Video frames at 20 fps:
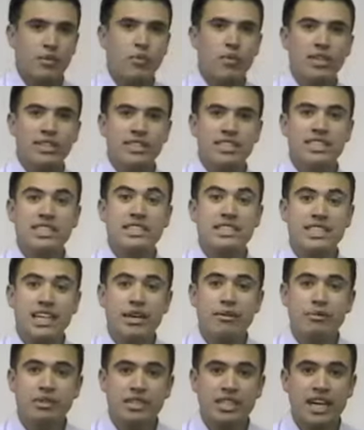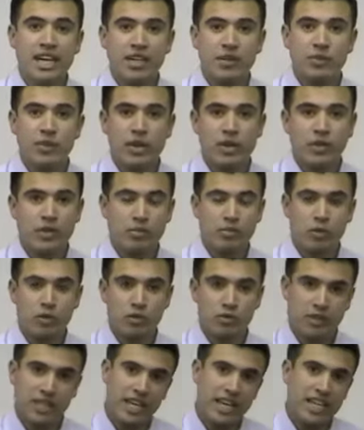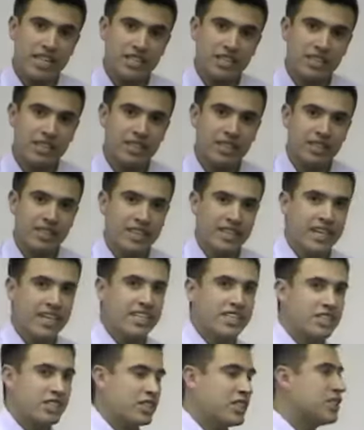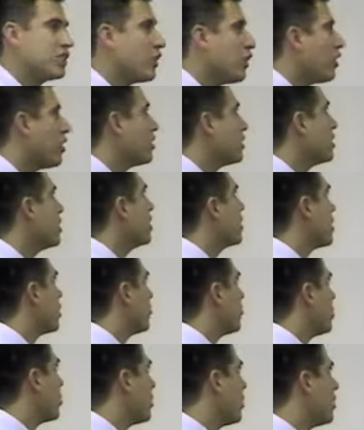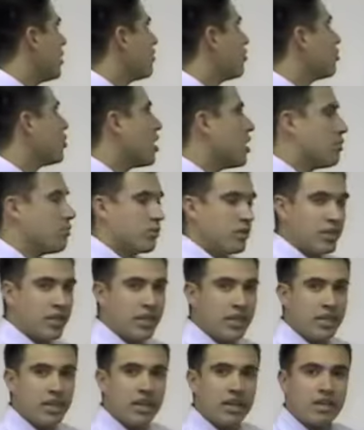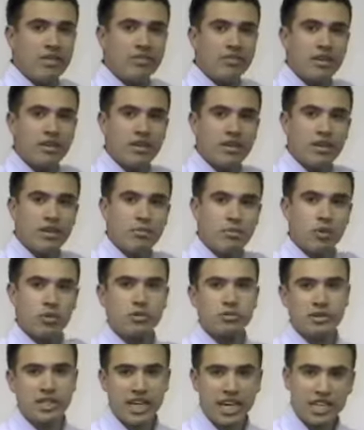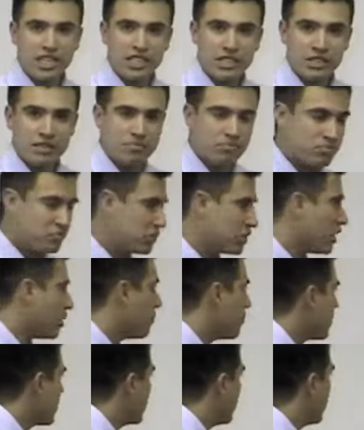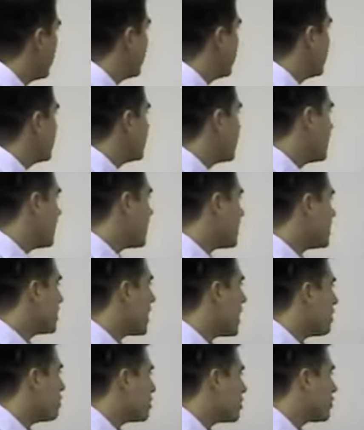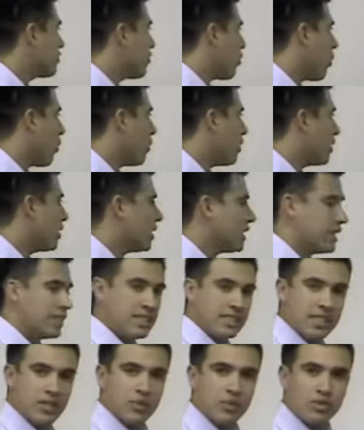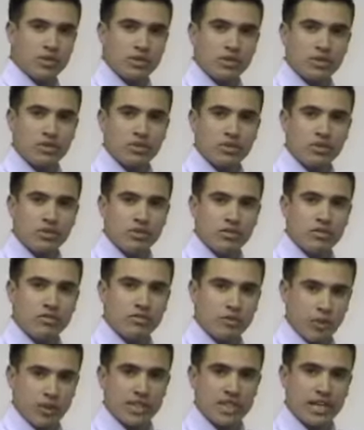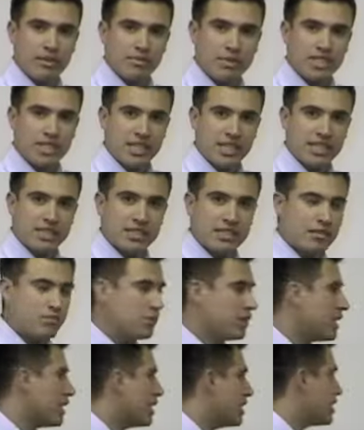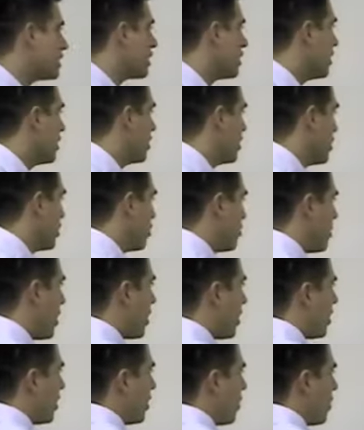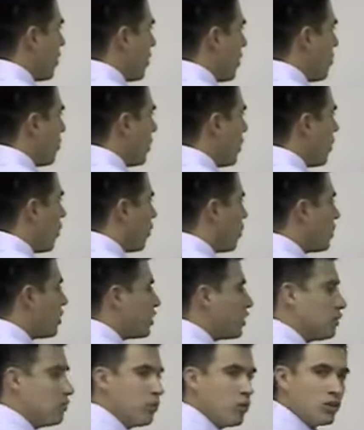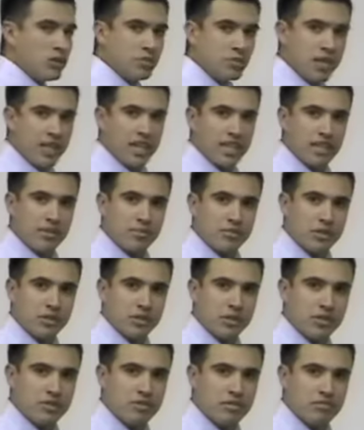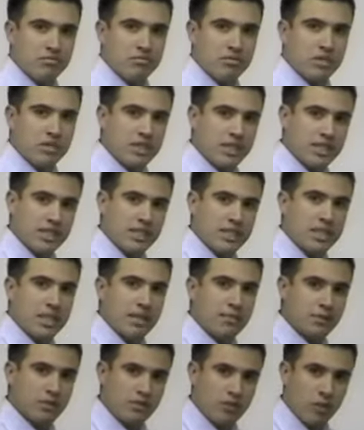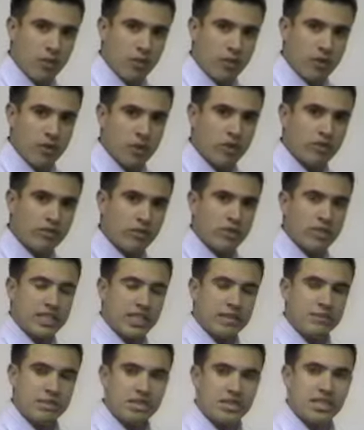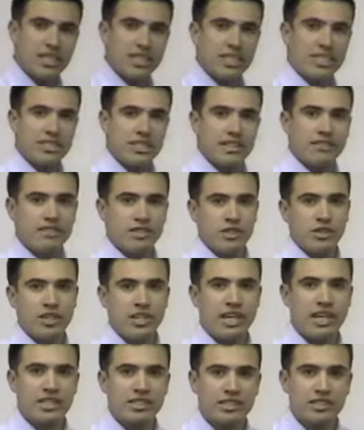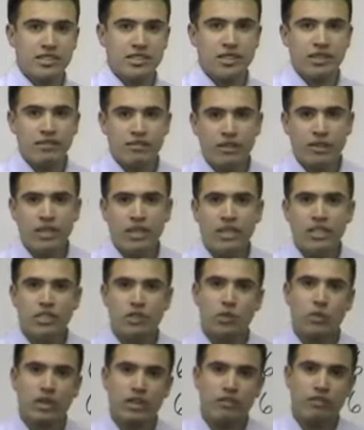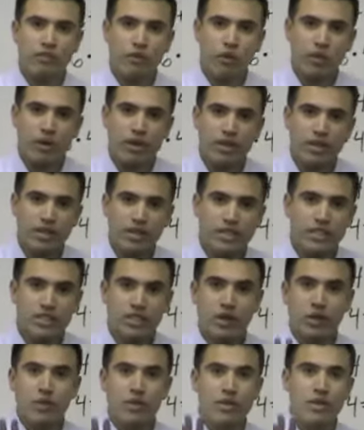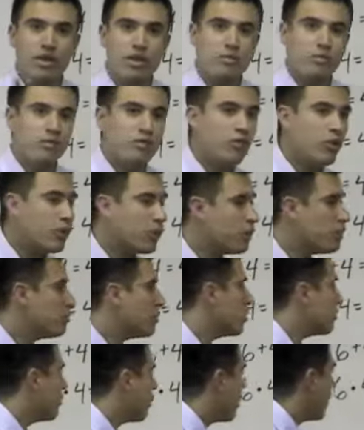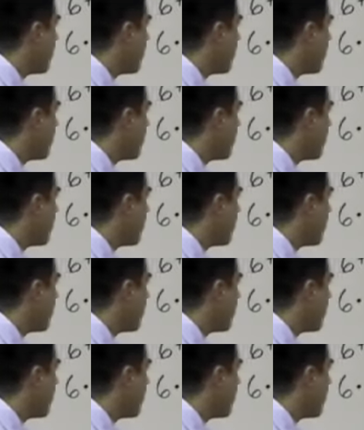it works the same exact way with multiplication. It's just called commutative property of multiplication. So 6 times 4 is equal to 4 times 6, because no matter what order you multiply them to, 6 times 4 or 4 times 6 gives you the answer of 24. So before we move